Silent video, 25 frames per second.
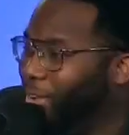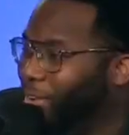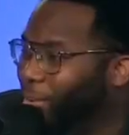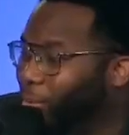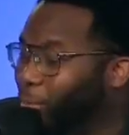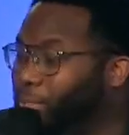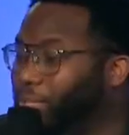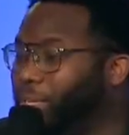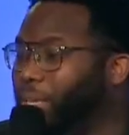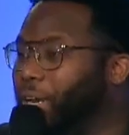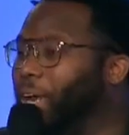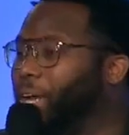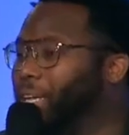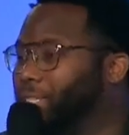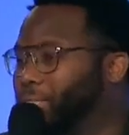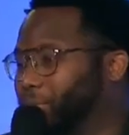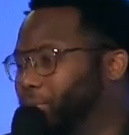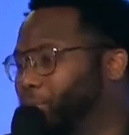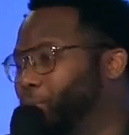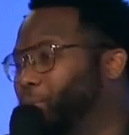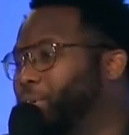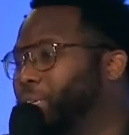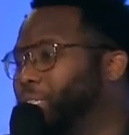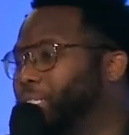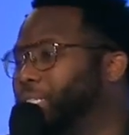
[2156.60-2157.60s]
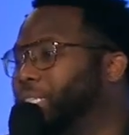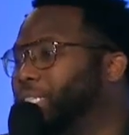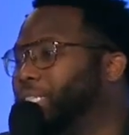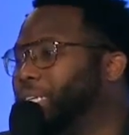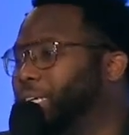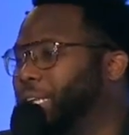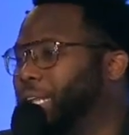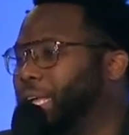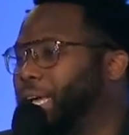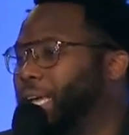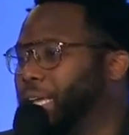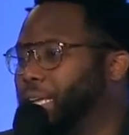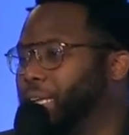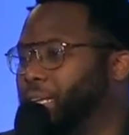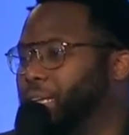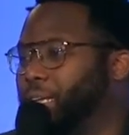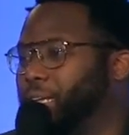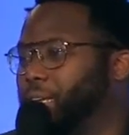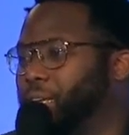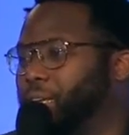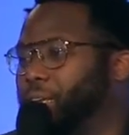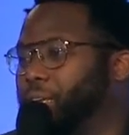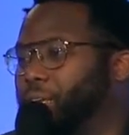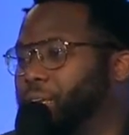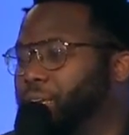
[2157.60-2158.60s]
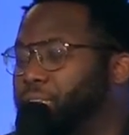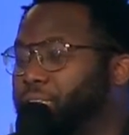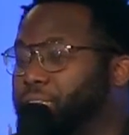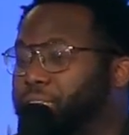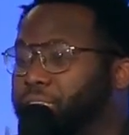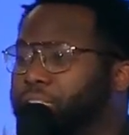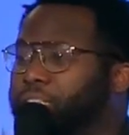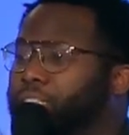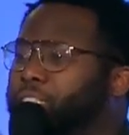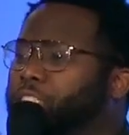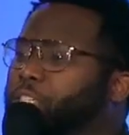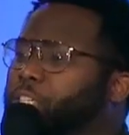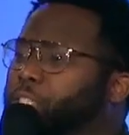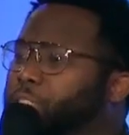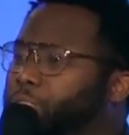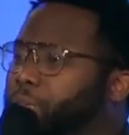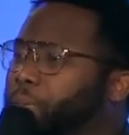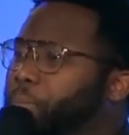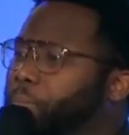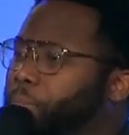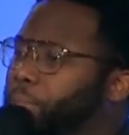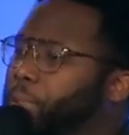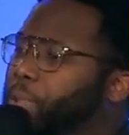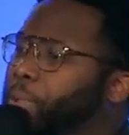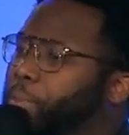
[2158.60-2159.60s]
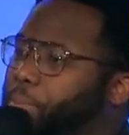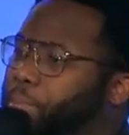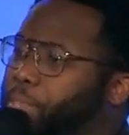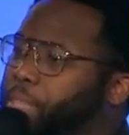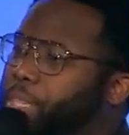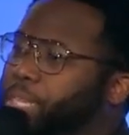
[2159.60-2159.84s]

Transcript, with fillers: we said, awesome. What does it look like to stir something up in